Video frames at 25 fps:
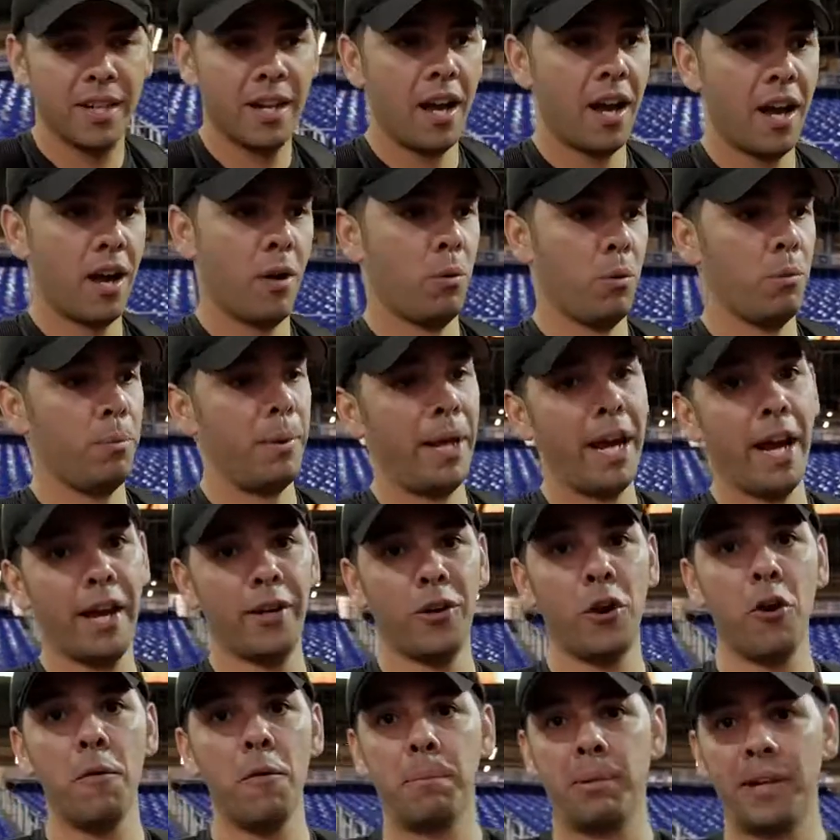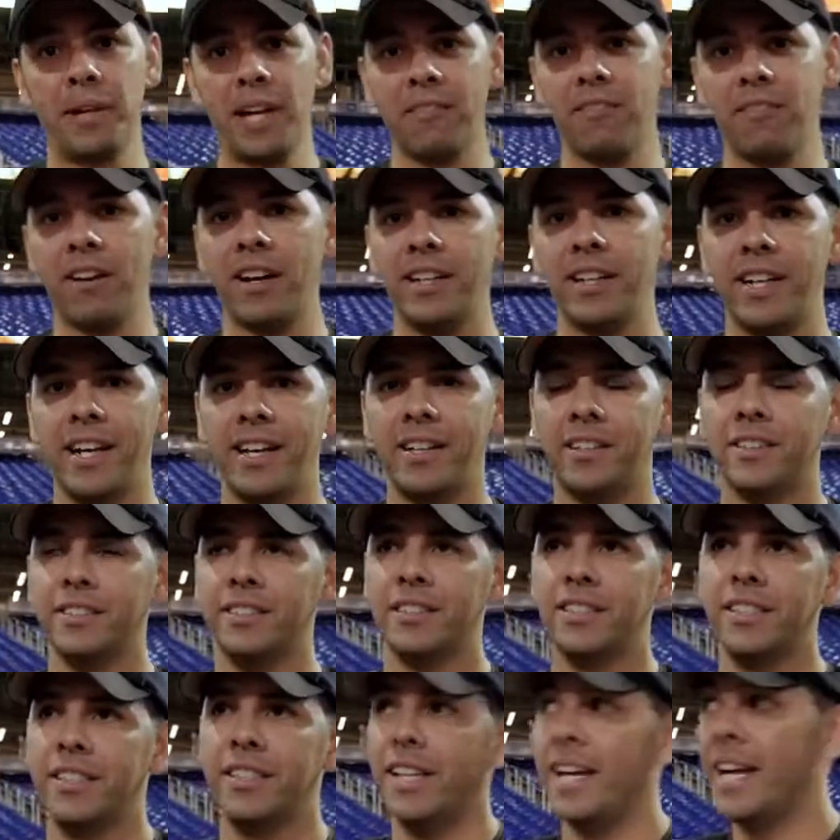We're behind home plate right now.
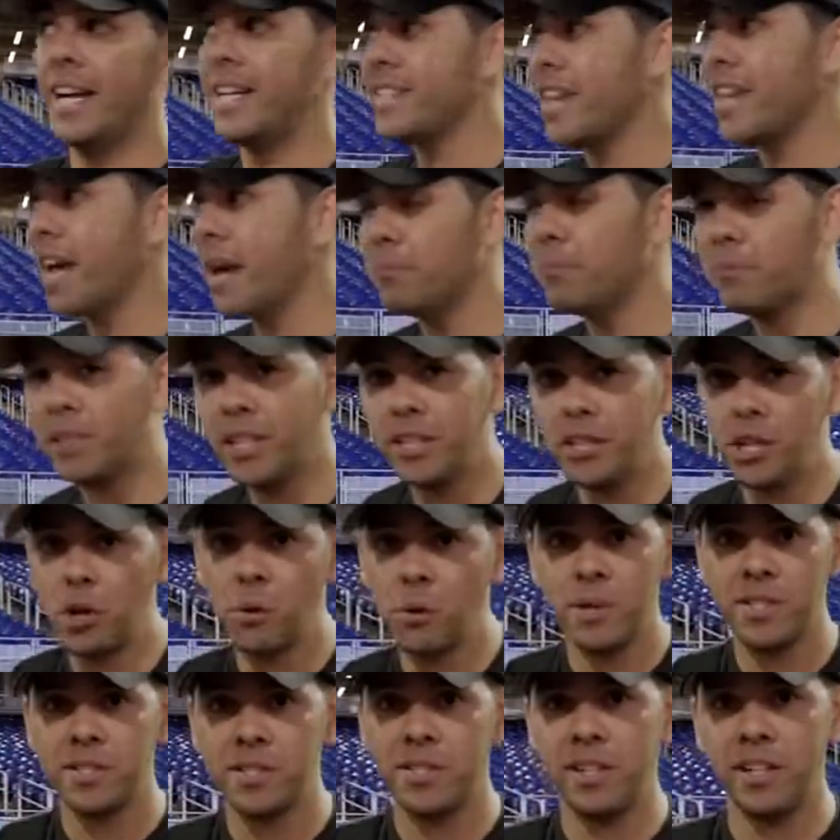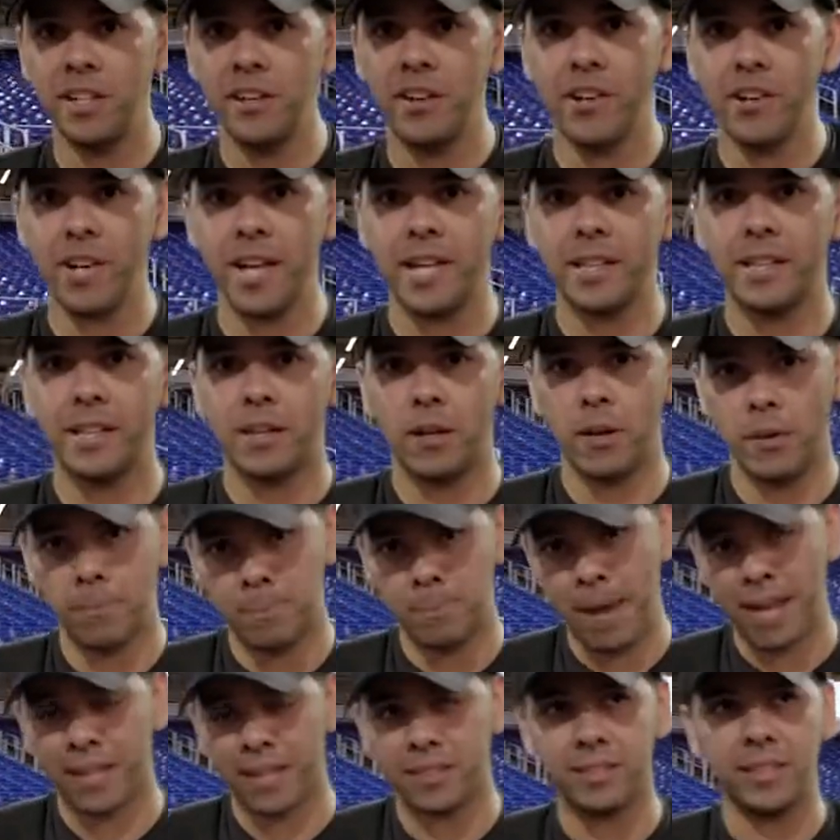It's empty, no one's in here yet. They're
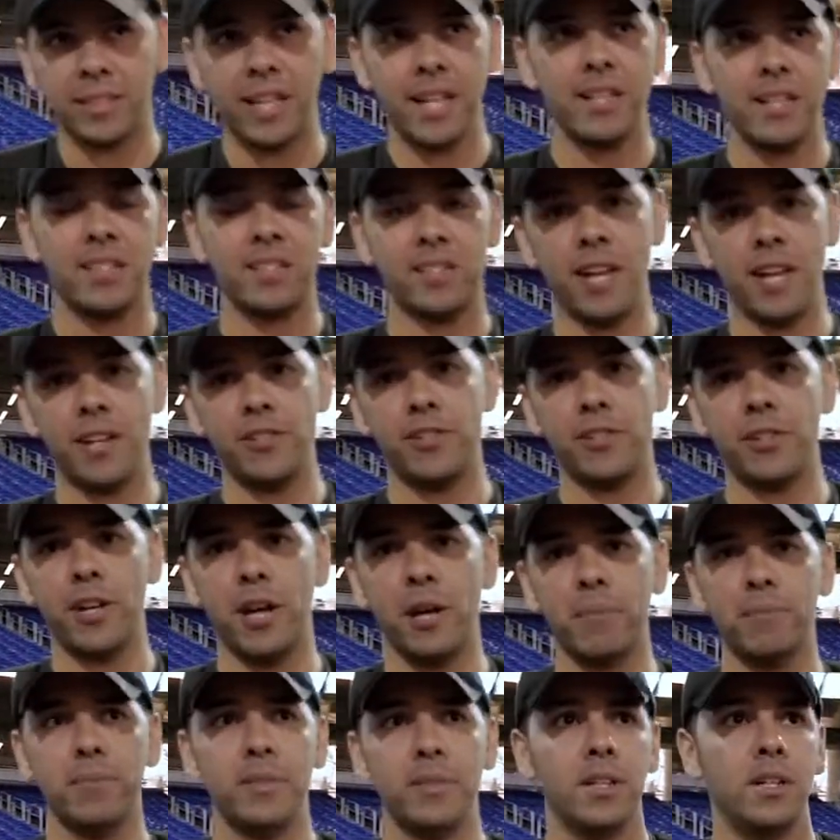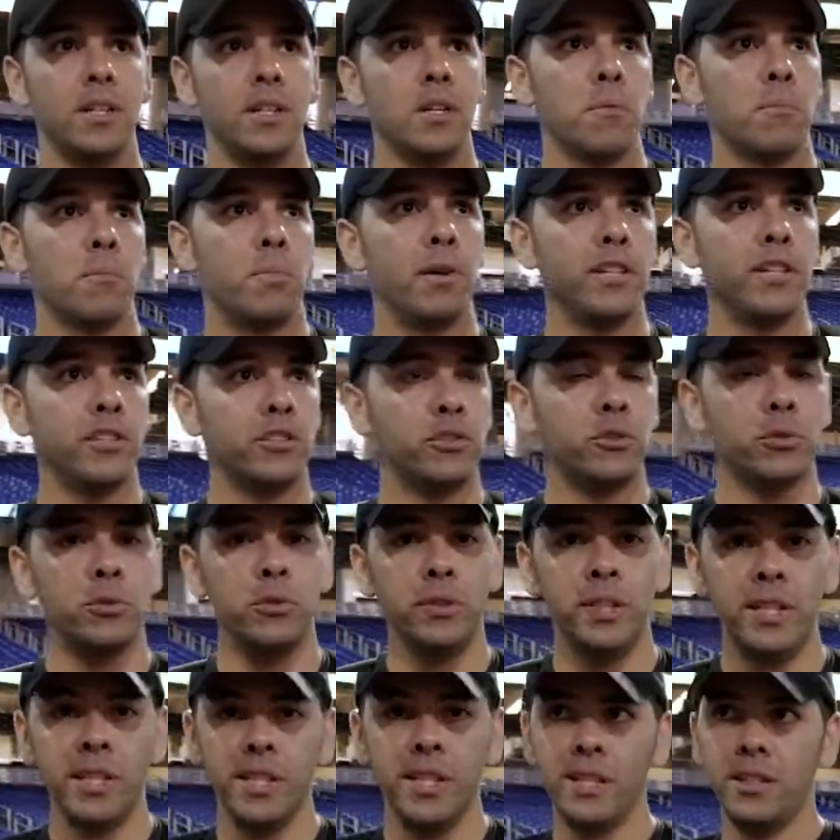backstage staging up. Pretty
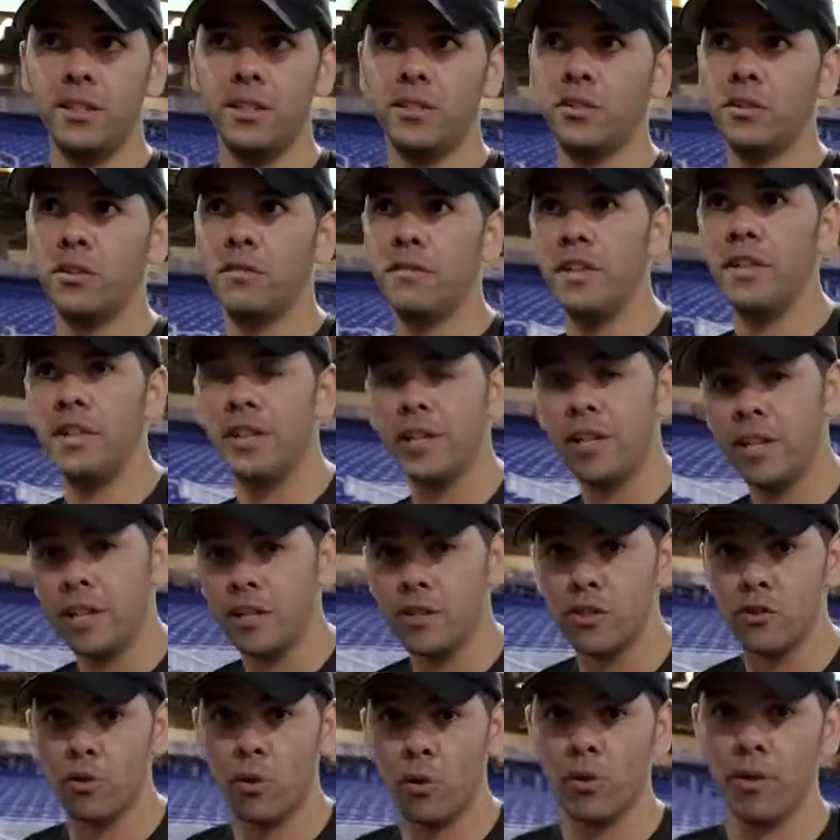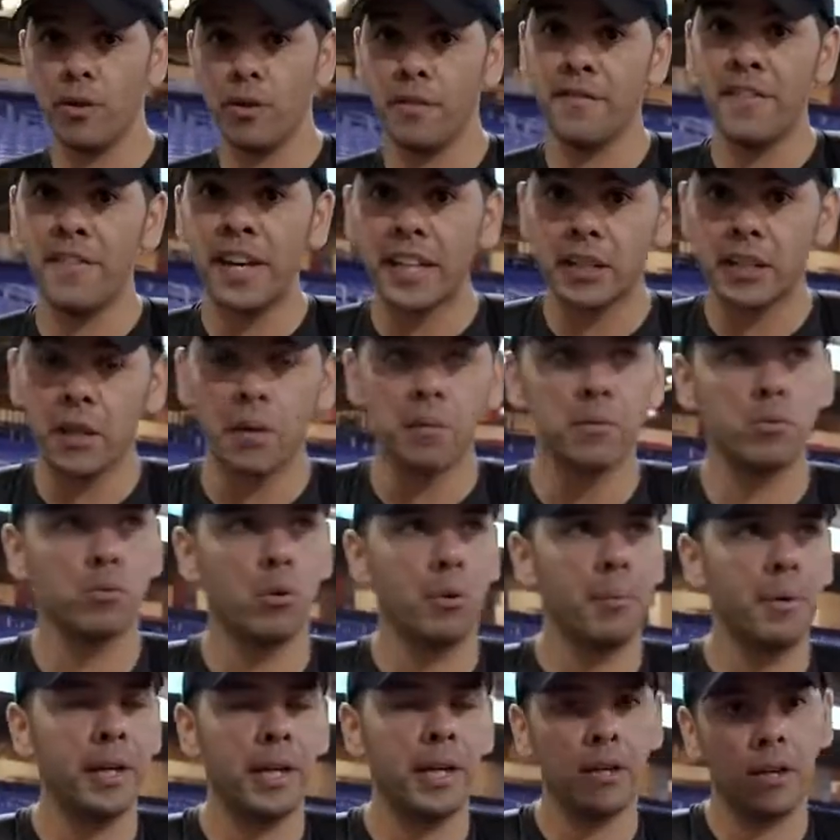soon the civilians or the victims
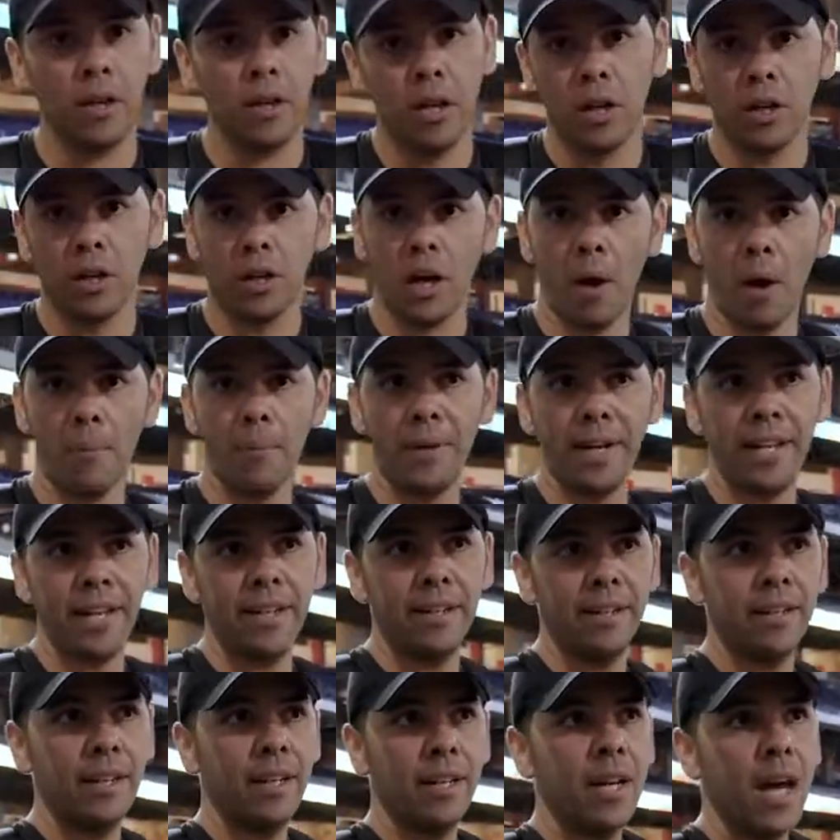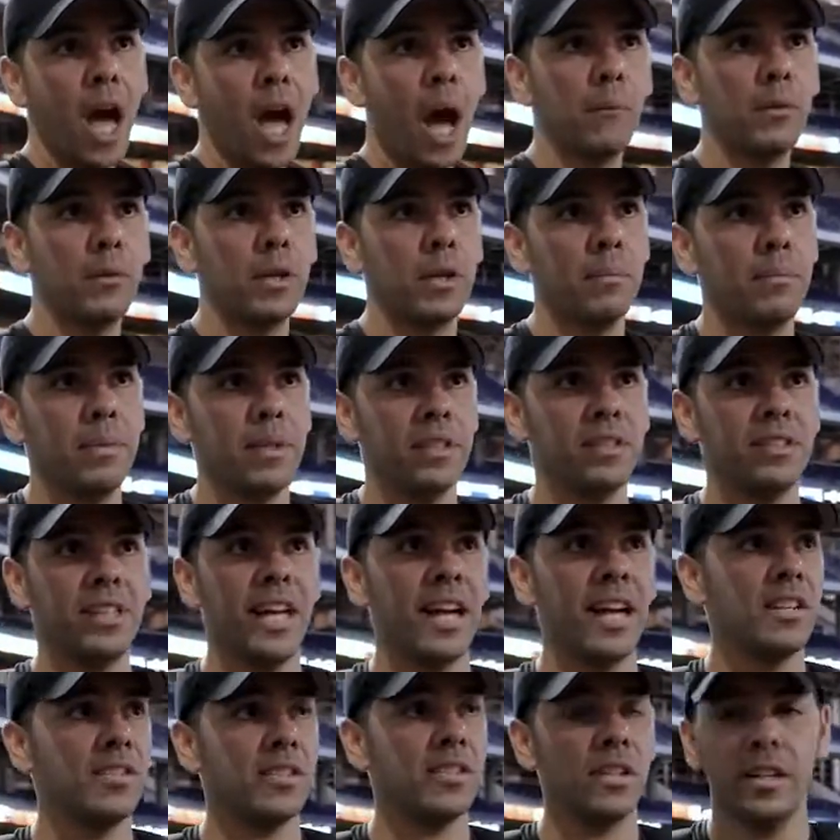will be coming in. I'm gonna be
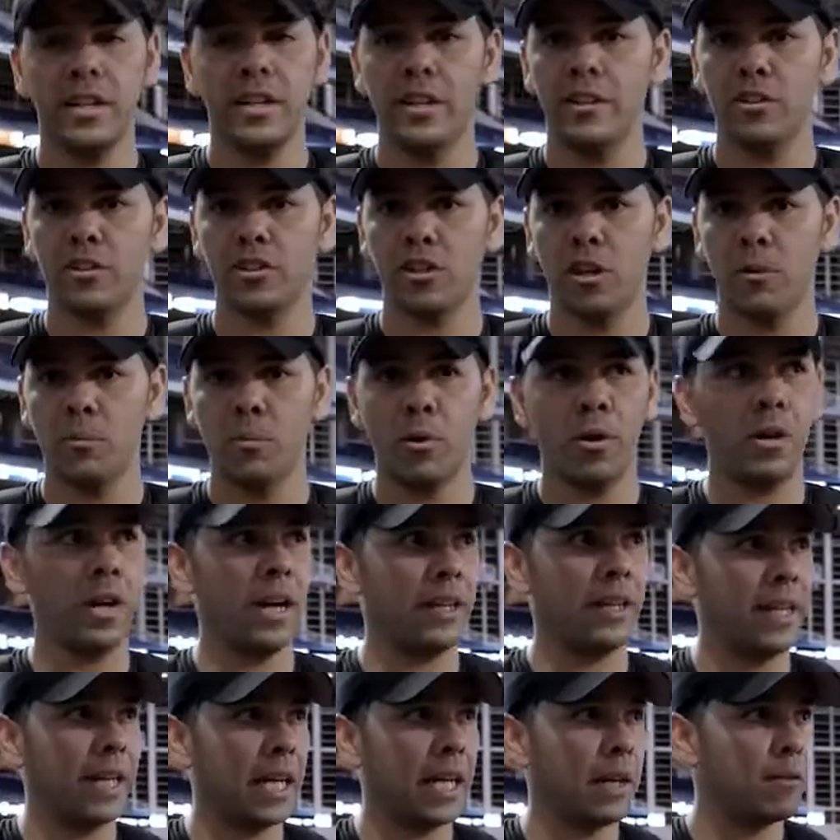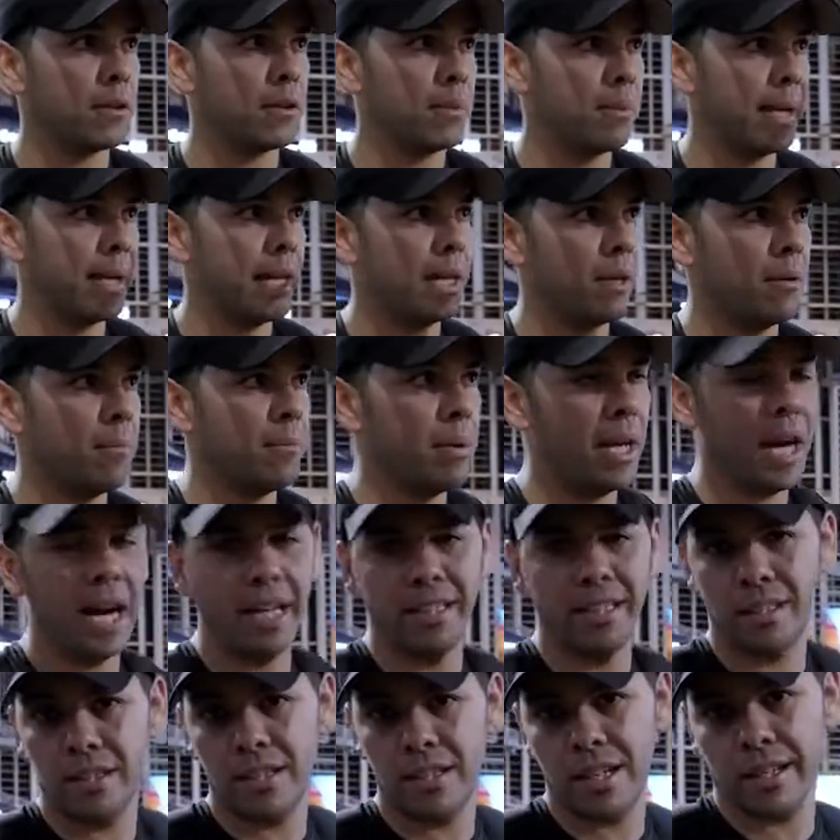staged in here somewhere. I think I'm gonna be
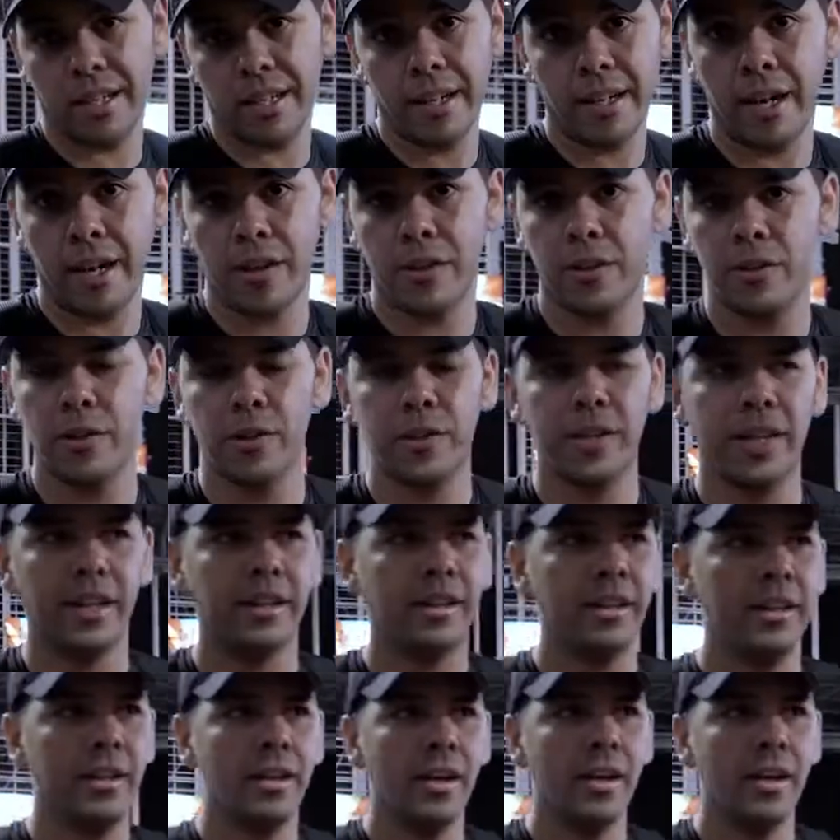behind the dugout, I don't know yet.